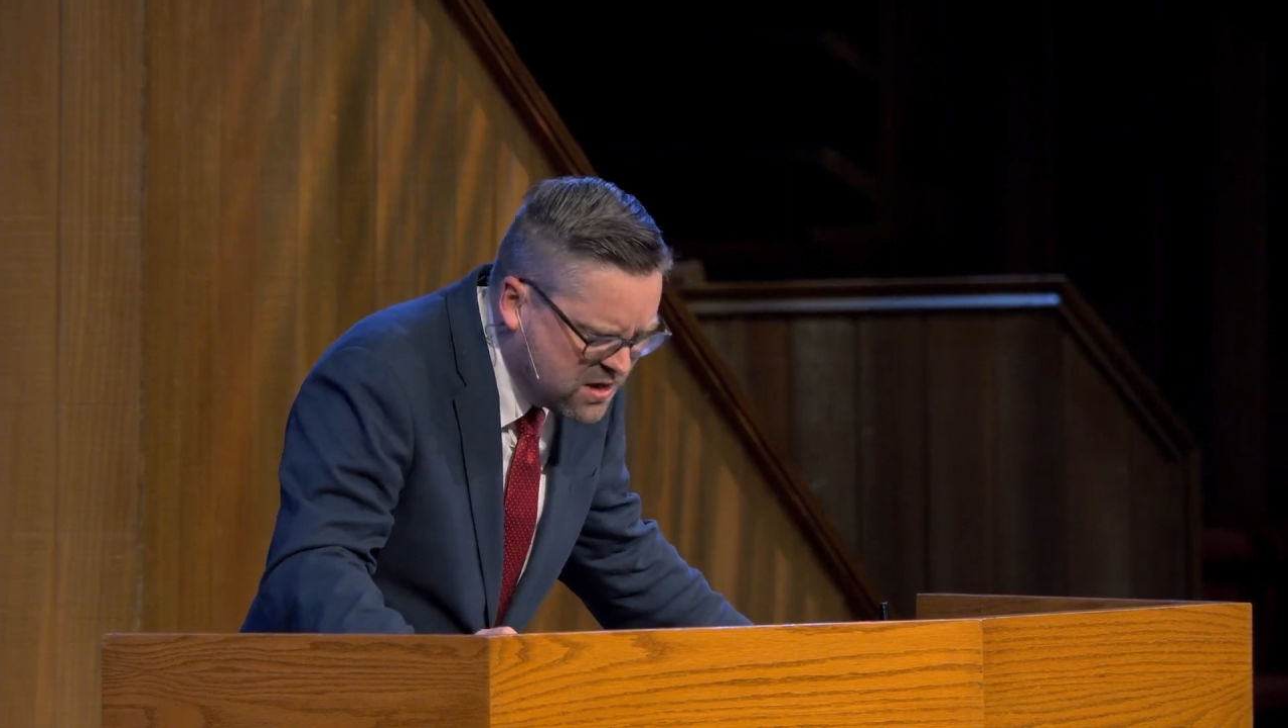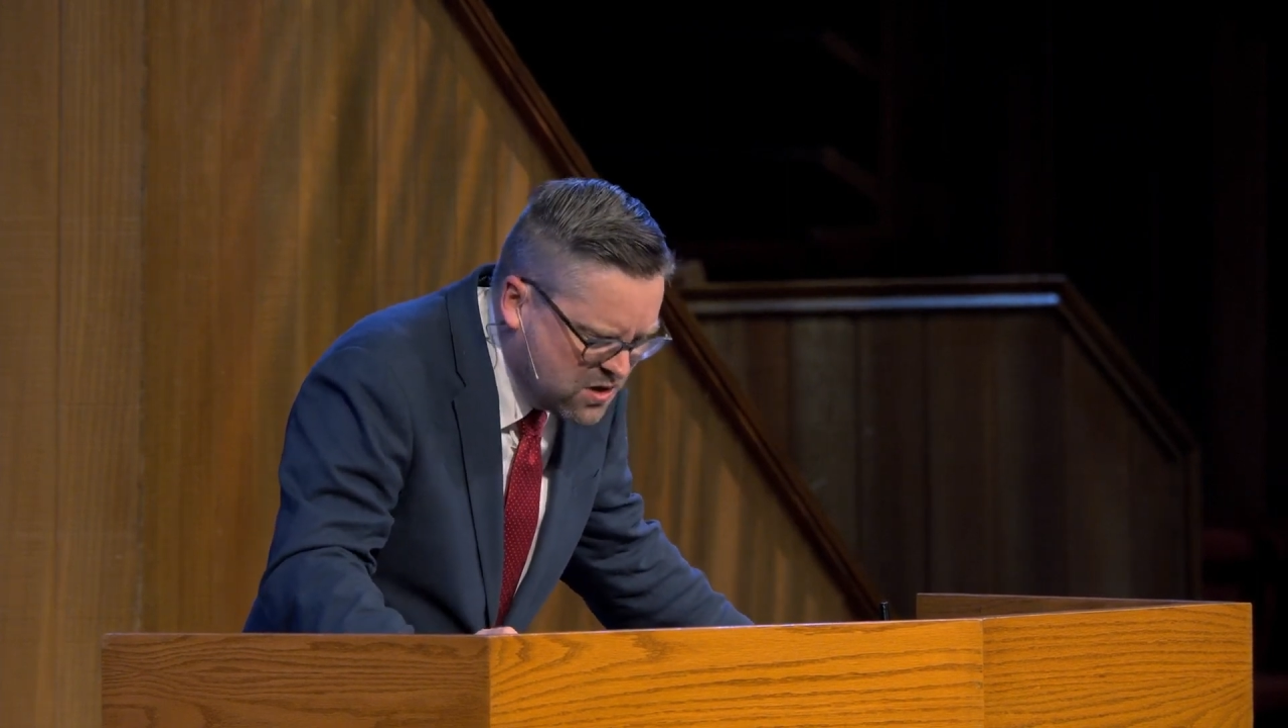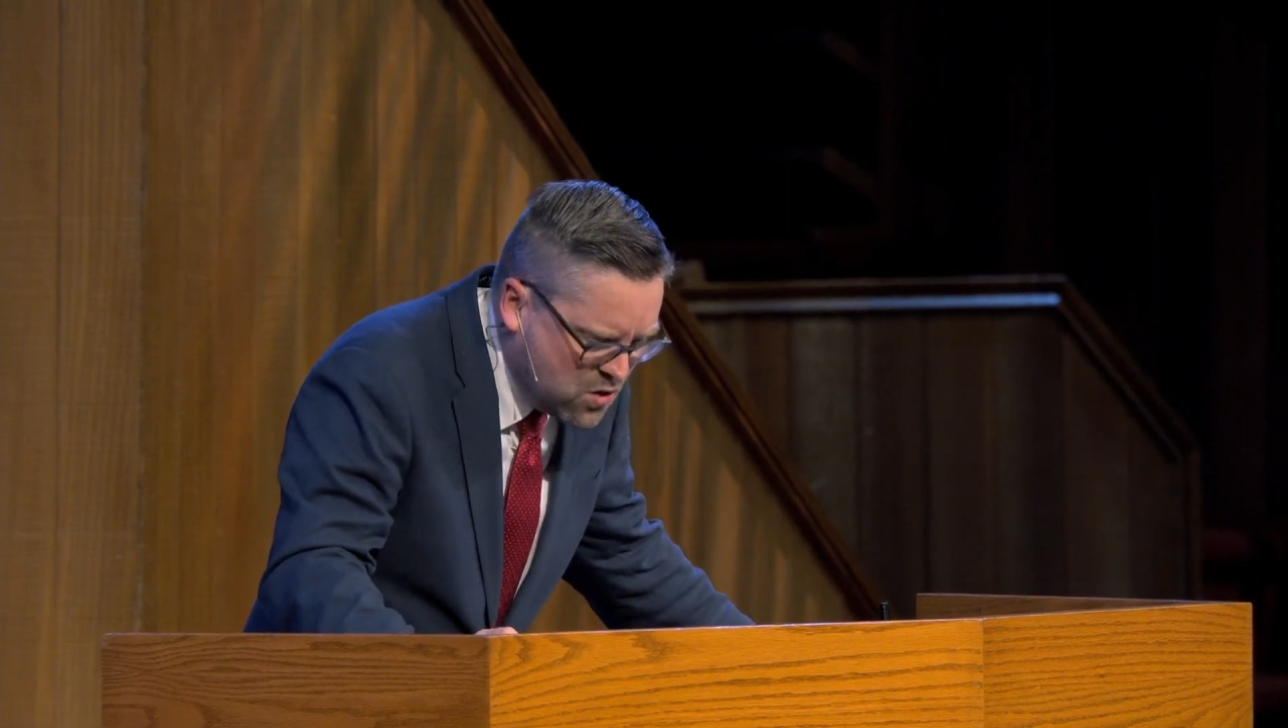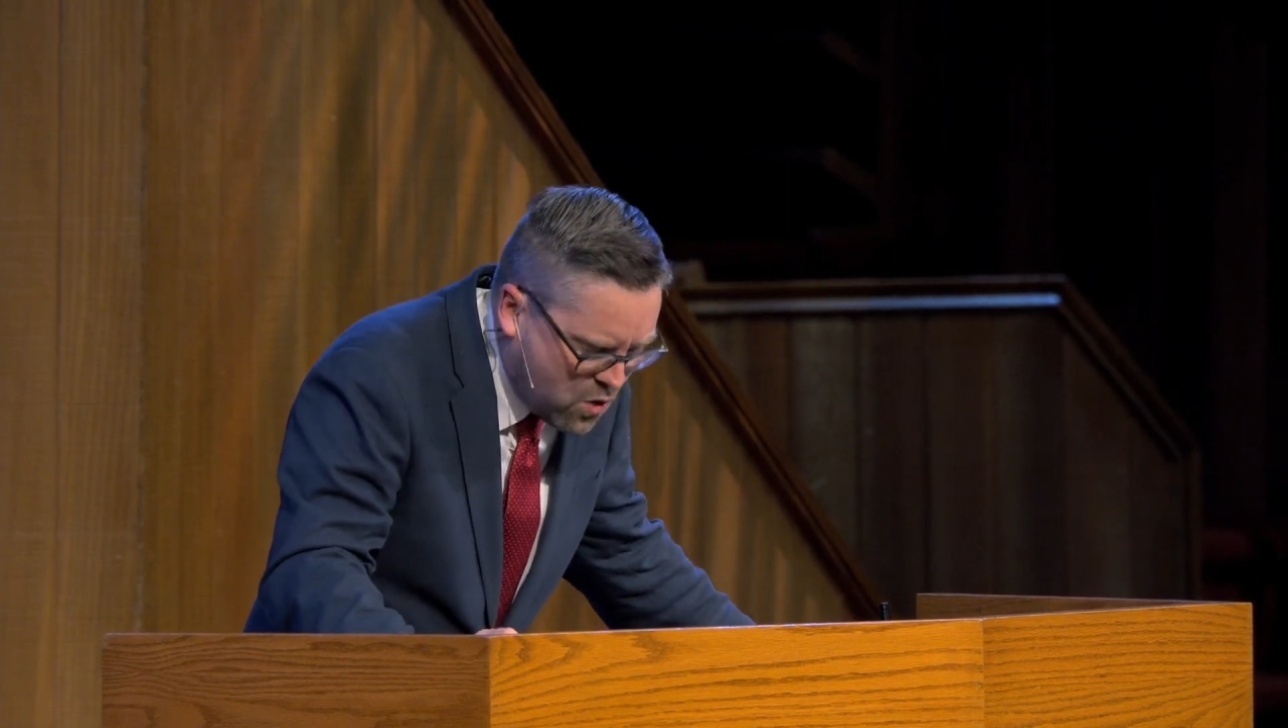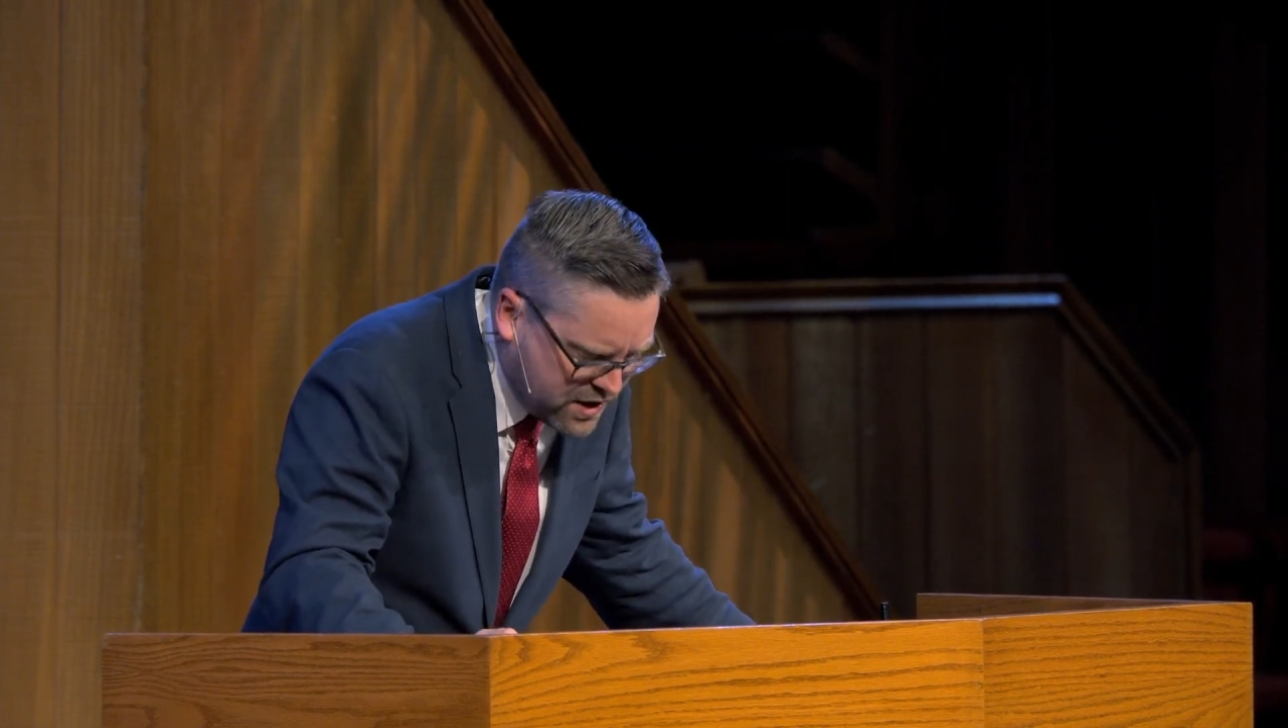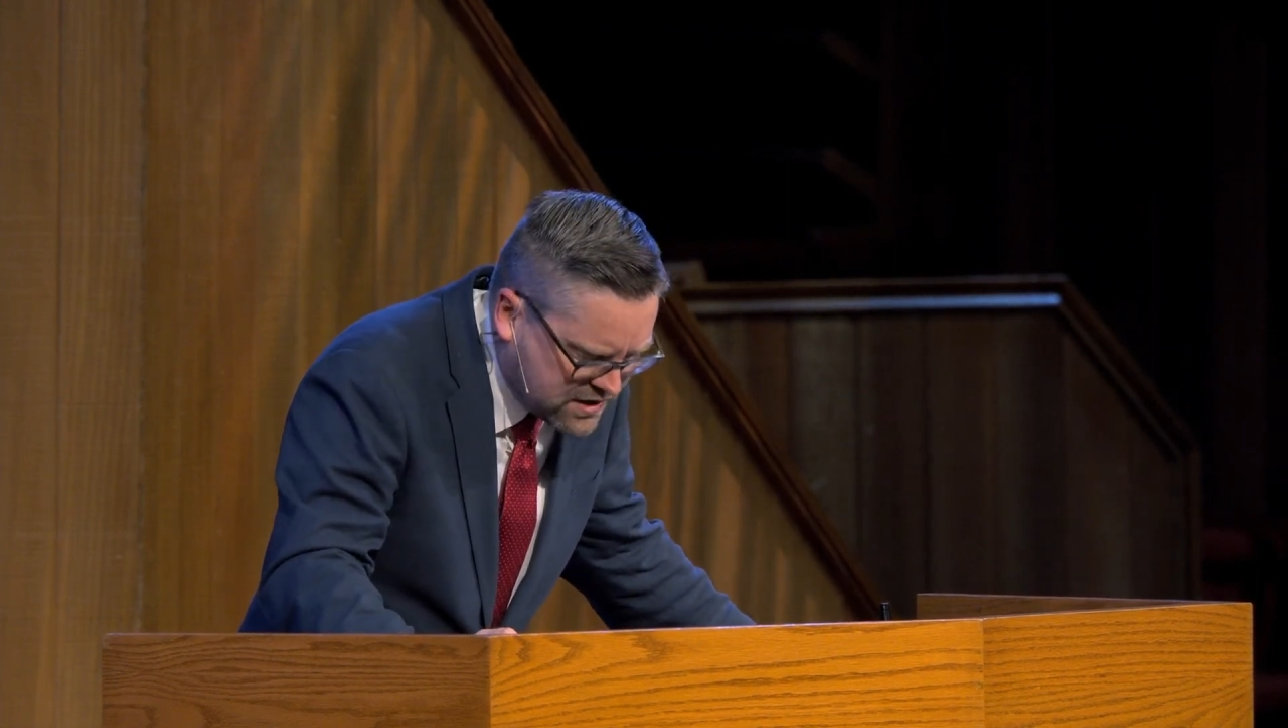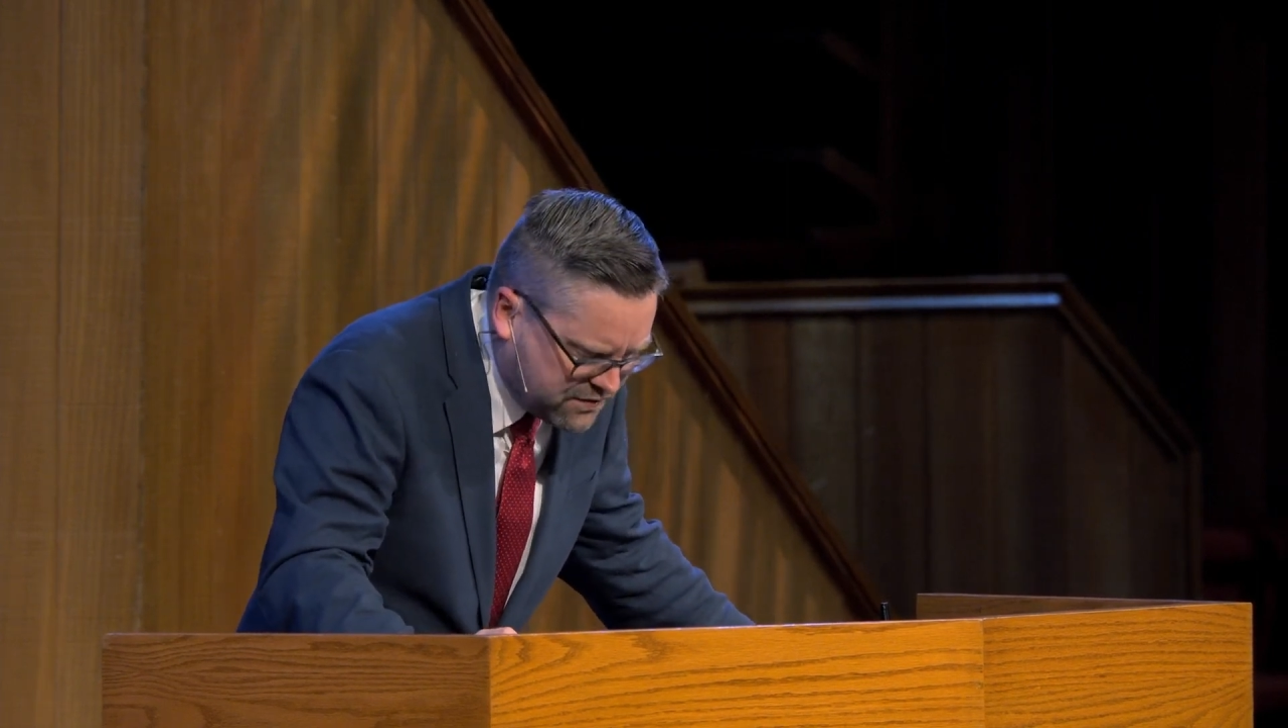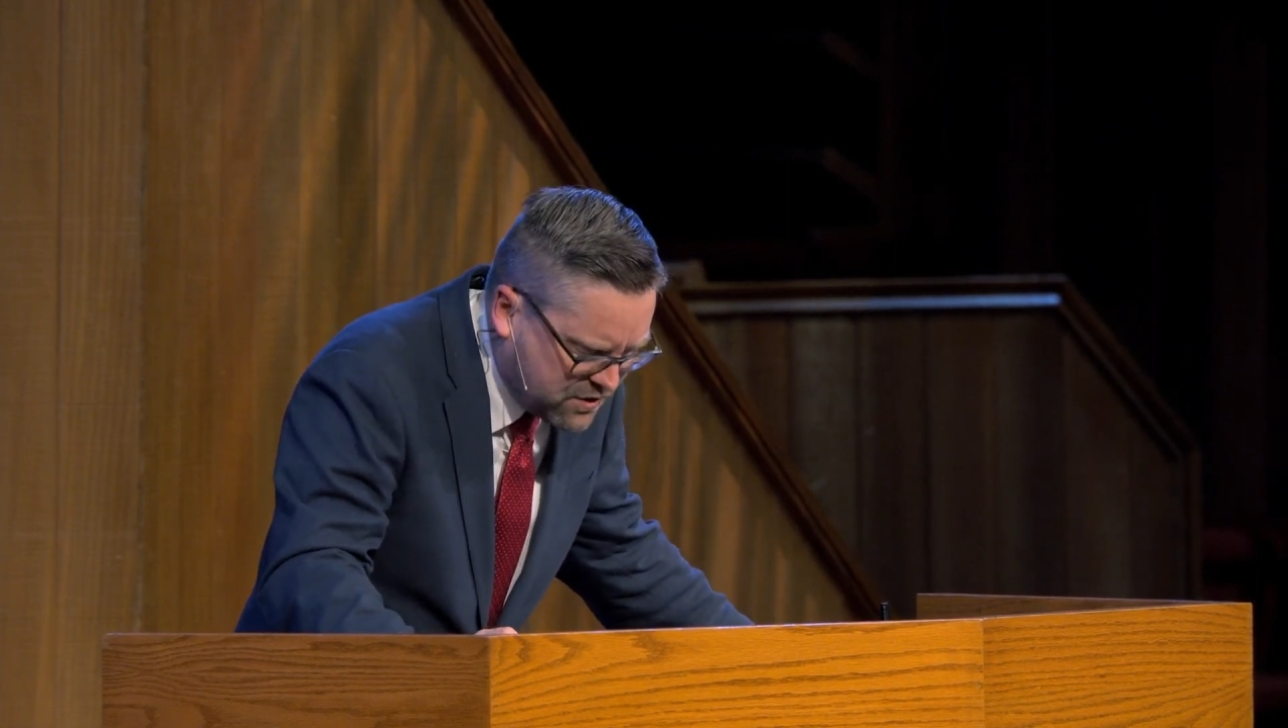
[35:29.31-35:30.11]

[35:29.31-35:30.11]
the noise of